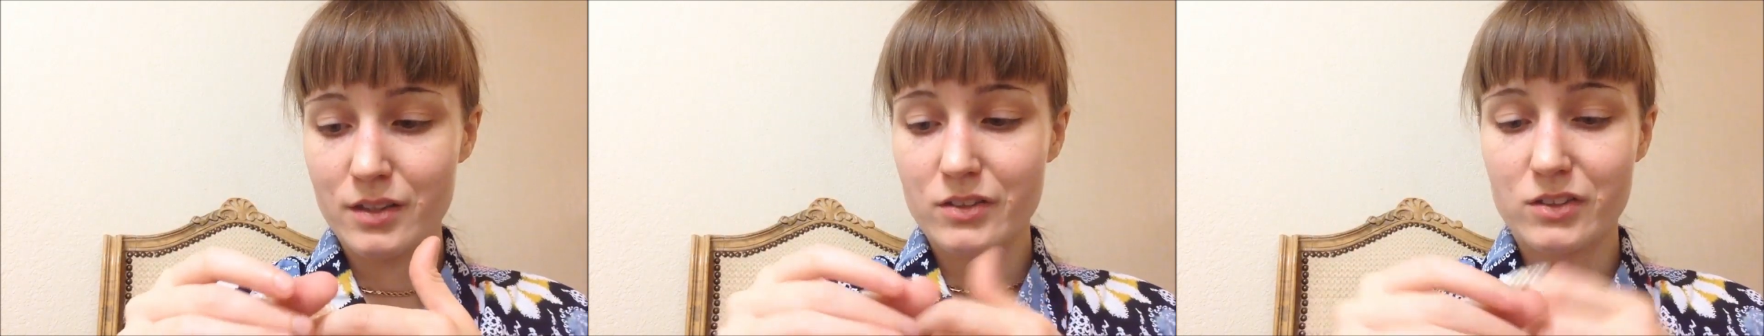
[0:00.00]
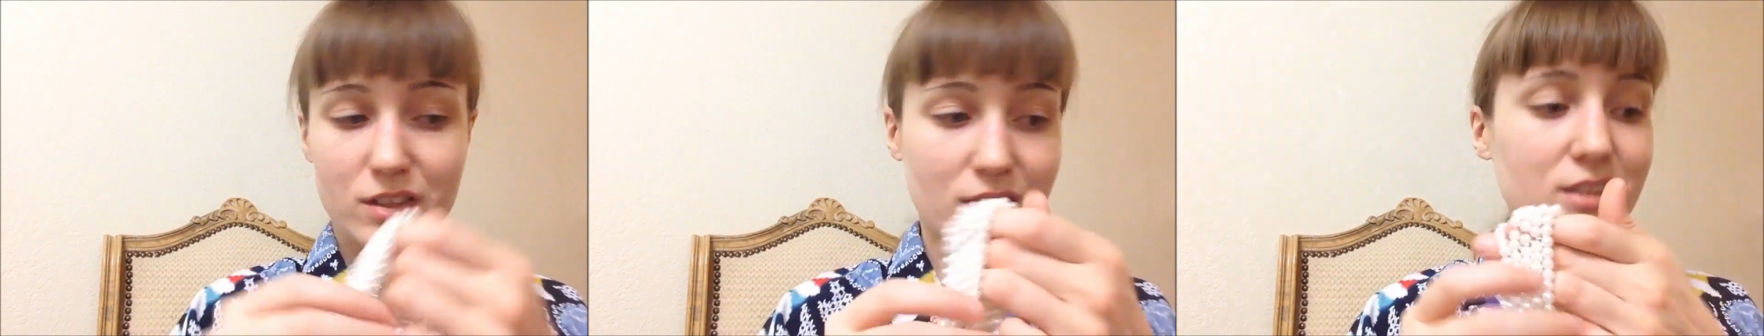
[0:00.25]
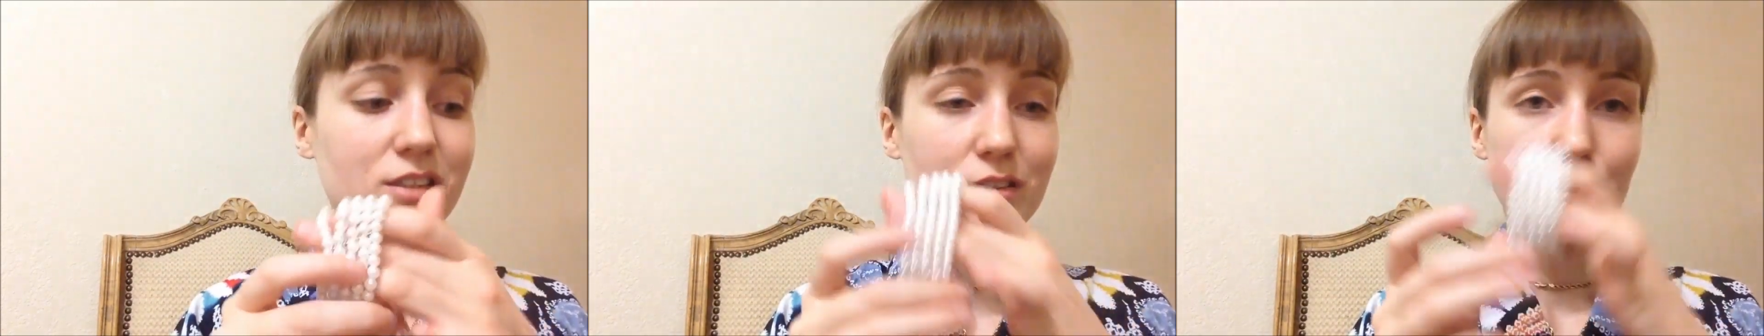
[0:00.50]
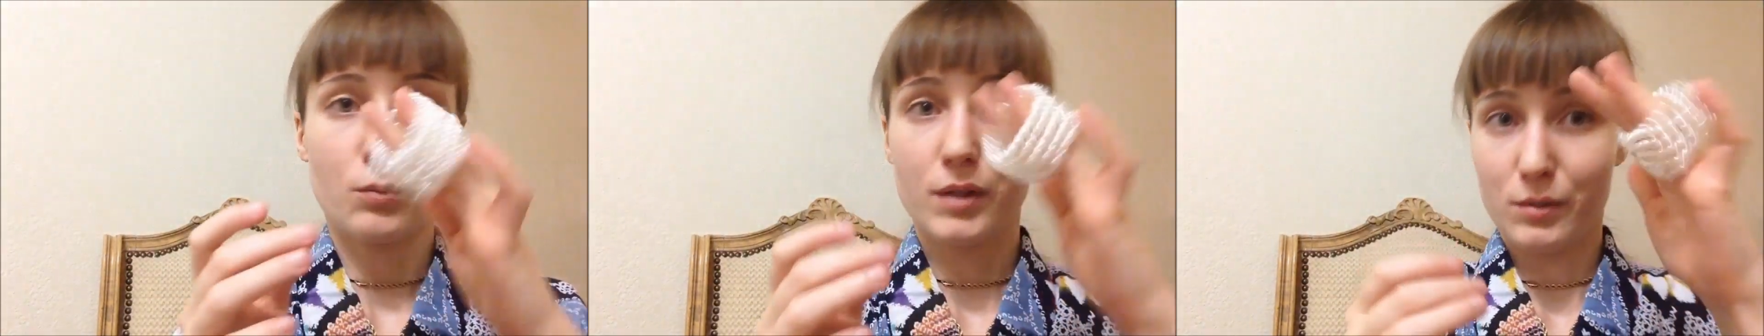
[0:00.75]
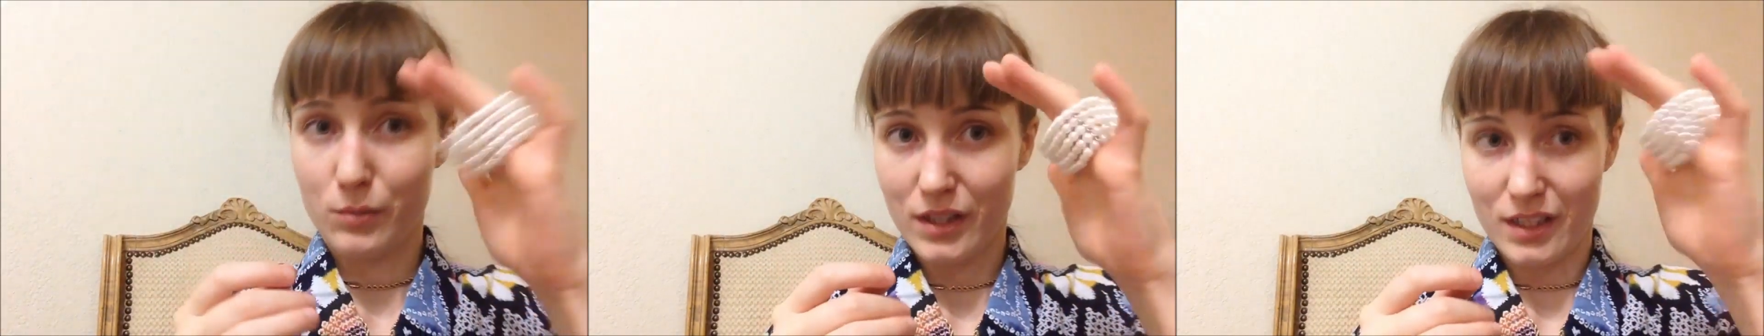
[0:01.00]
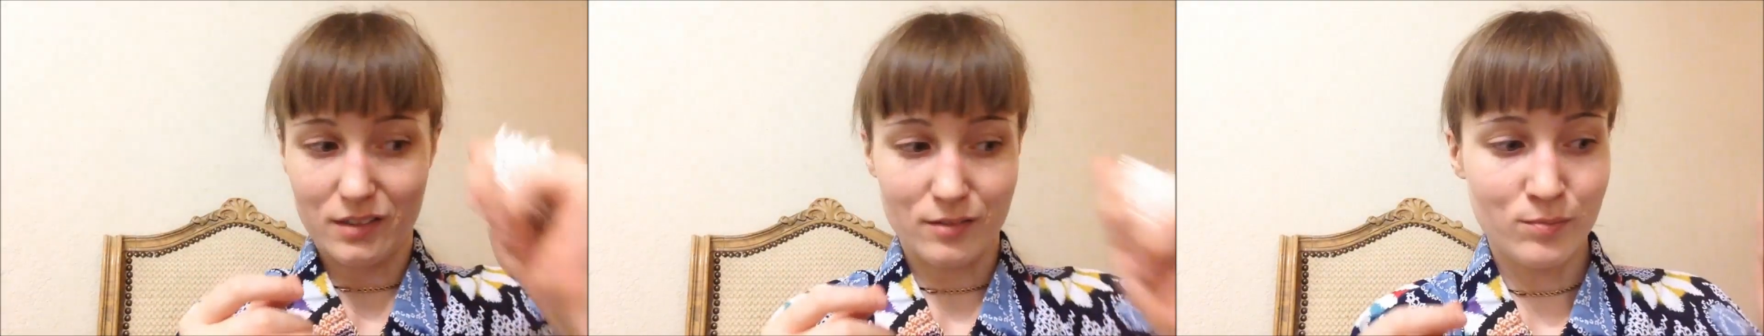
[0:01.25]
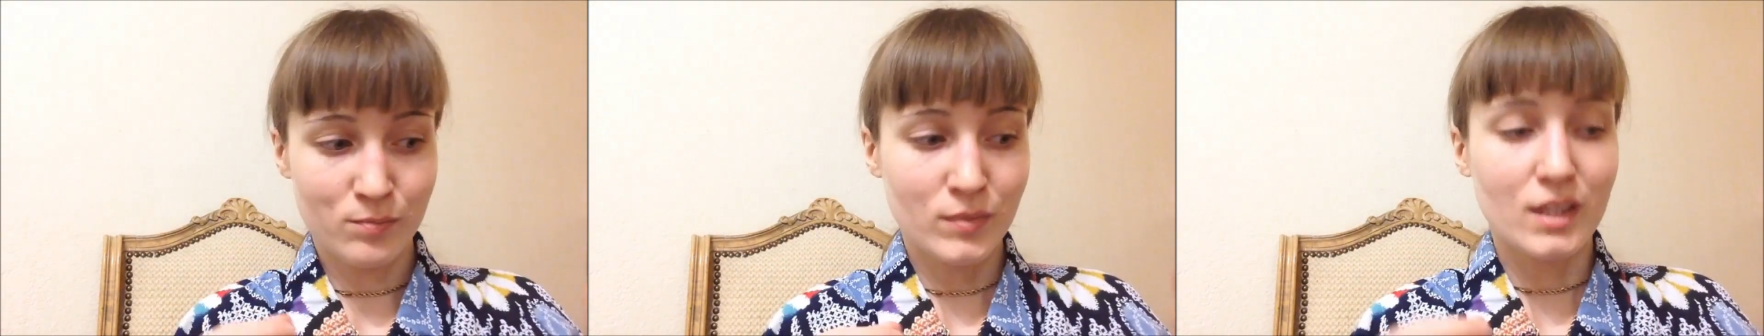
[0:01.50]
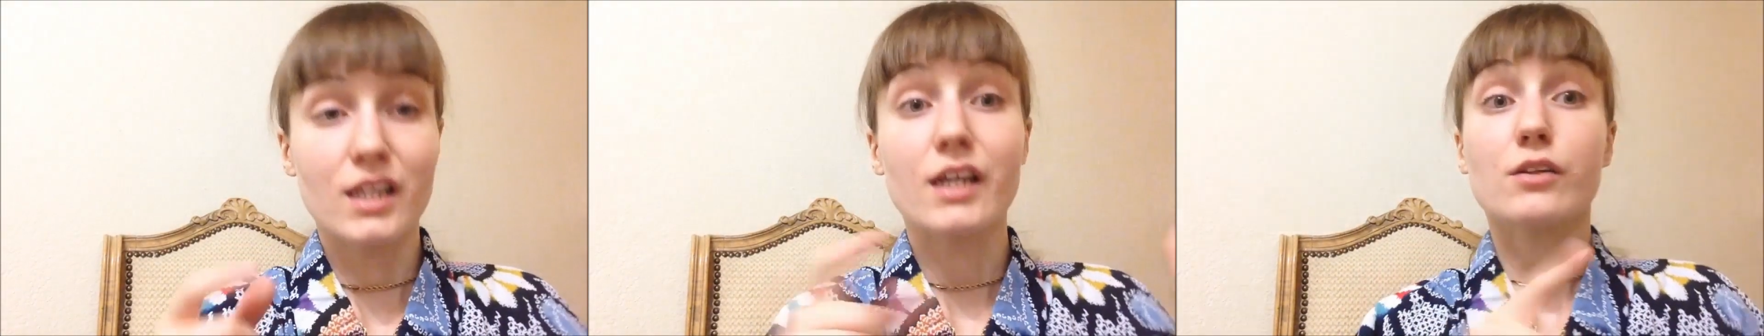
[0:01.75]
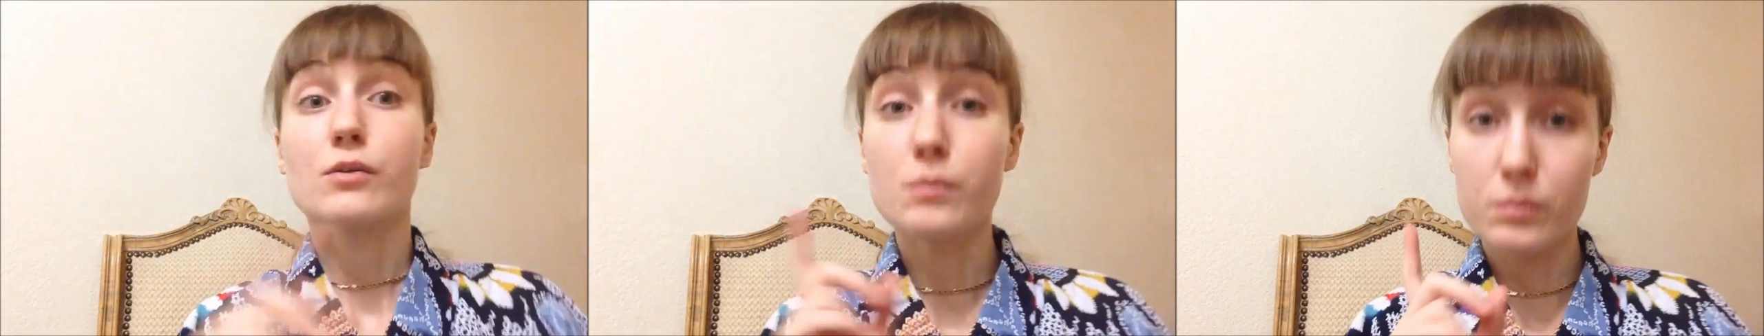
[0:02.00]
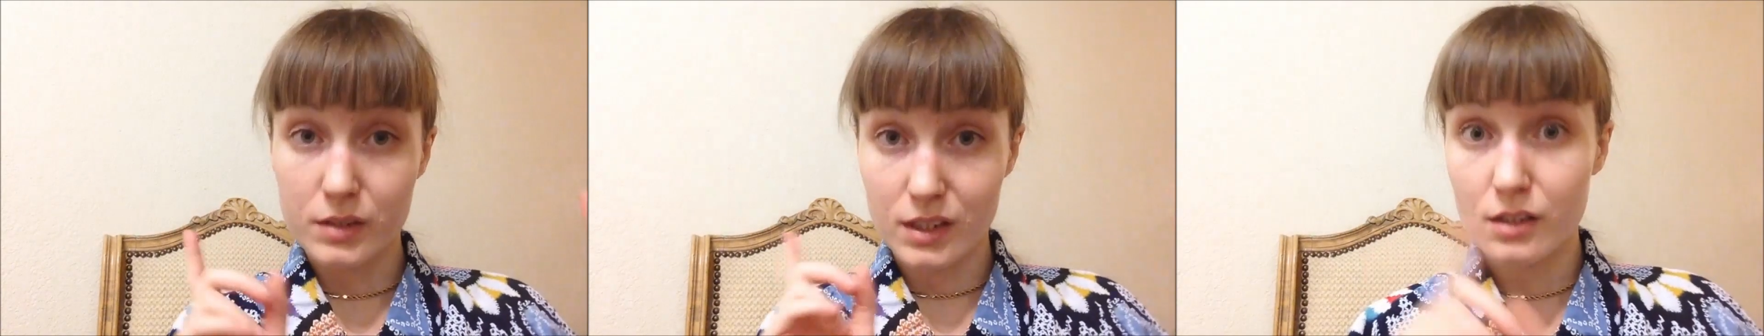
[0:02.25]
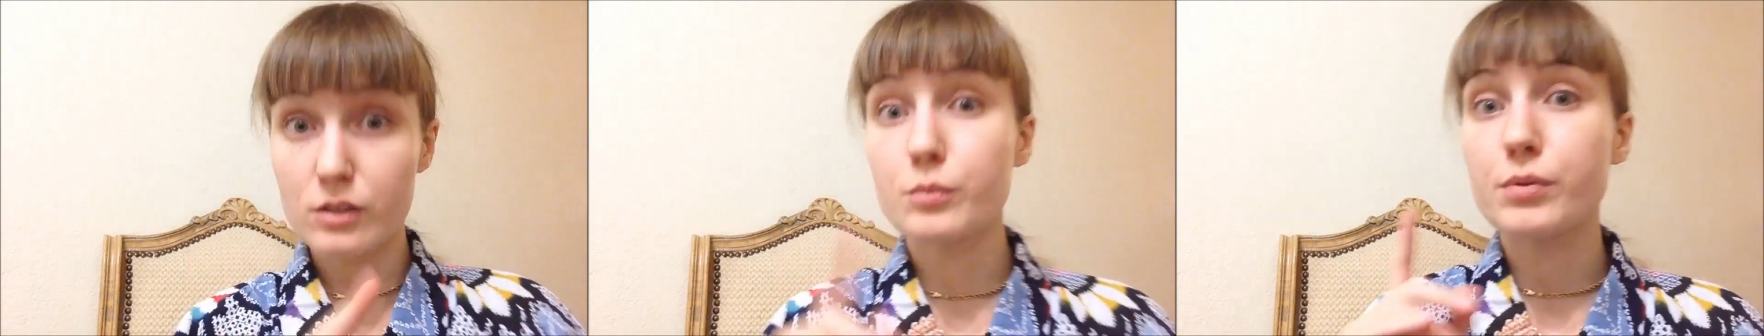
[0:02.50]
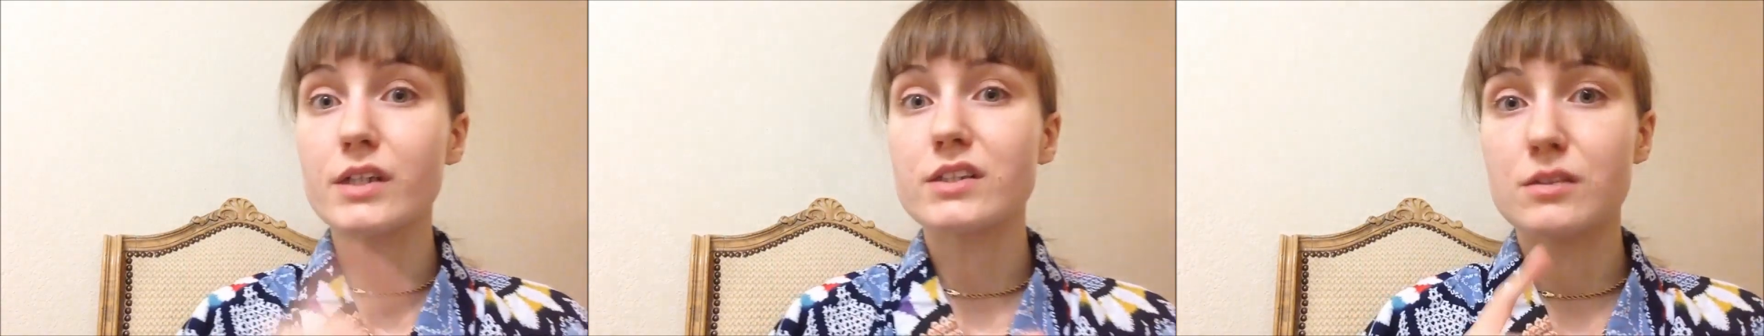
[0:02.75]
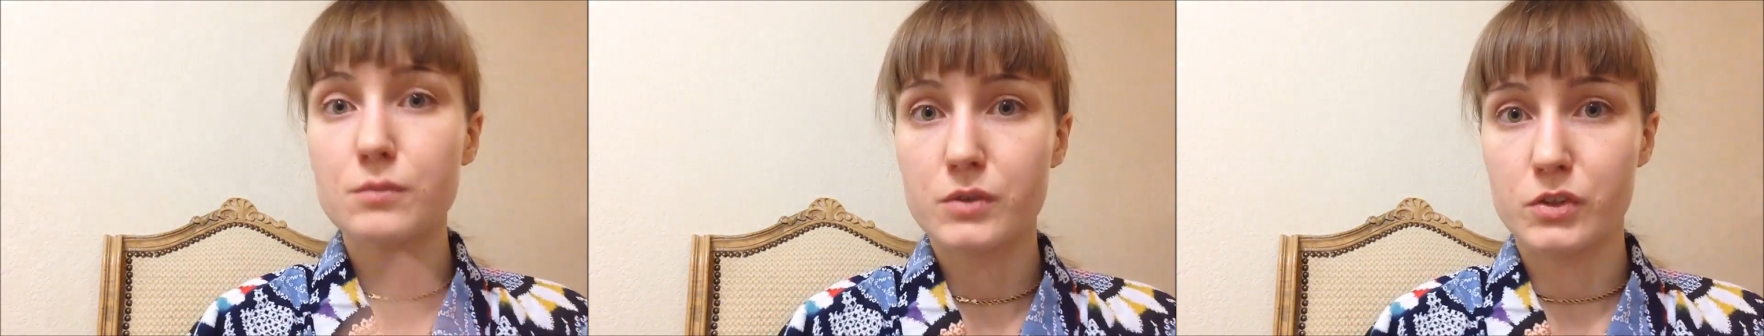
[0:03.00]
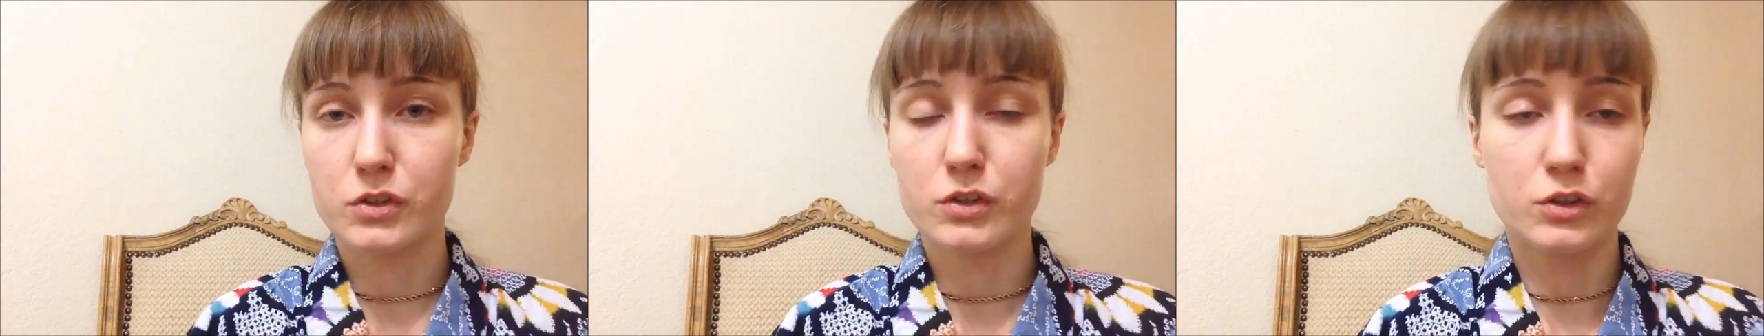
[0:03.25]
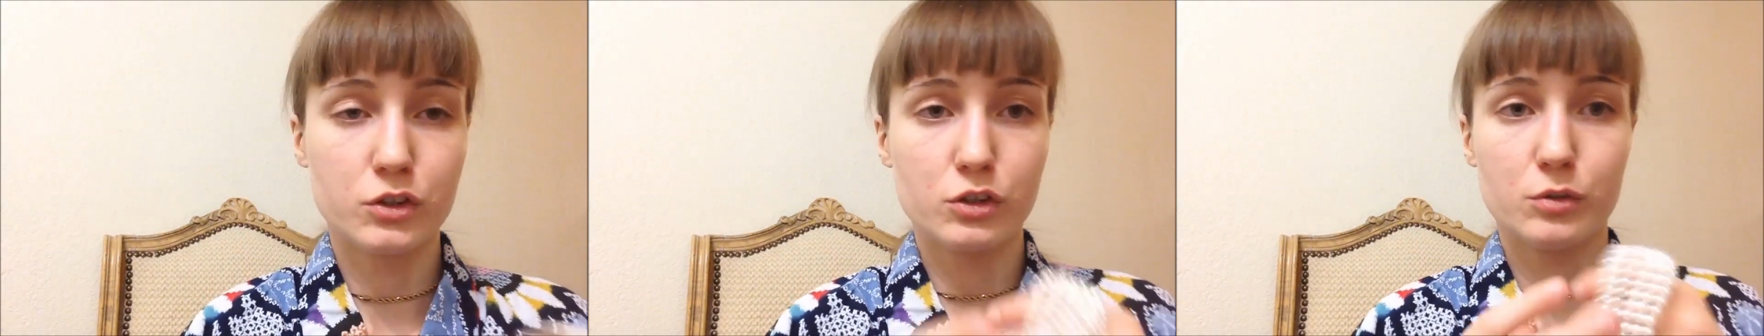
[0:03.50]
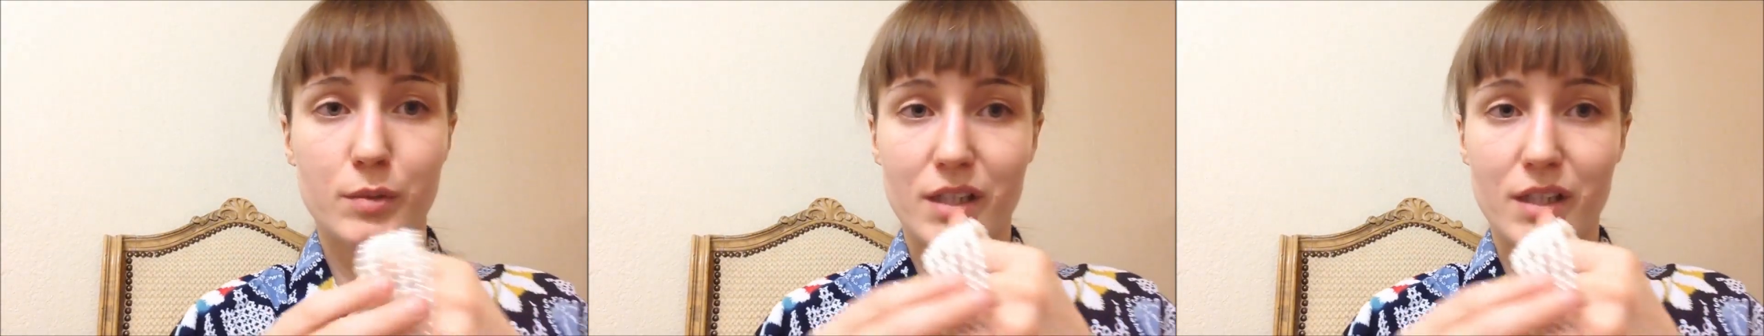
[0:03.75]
So this is a win-win. The other present was good too,